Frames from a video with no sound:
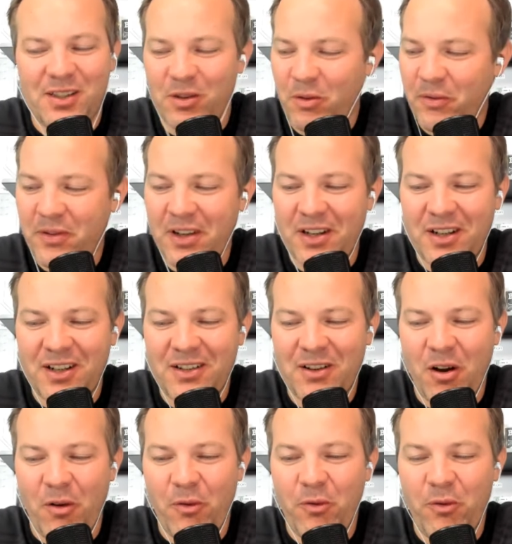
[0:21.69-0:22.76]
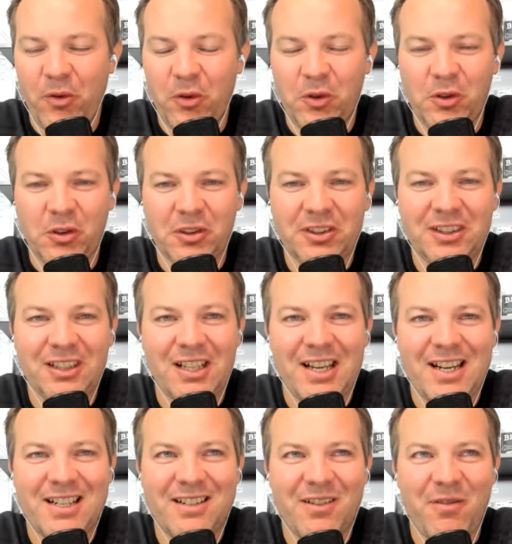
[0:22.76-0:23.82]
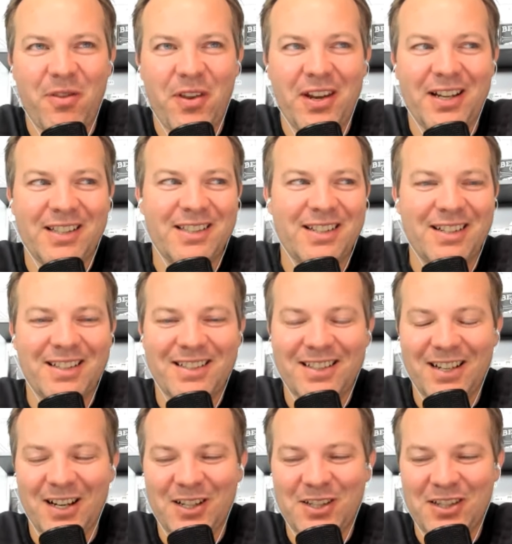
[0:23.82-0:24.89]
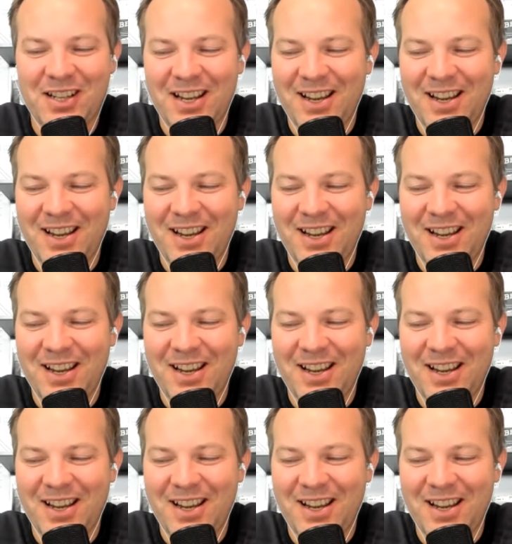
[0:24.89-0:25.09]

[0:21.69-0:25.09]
So we've got a, a full slate of things to discuss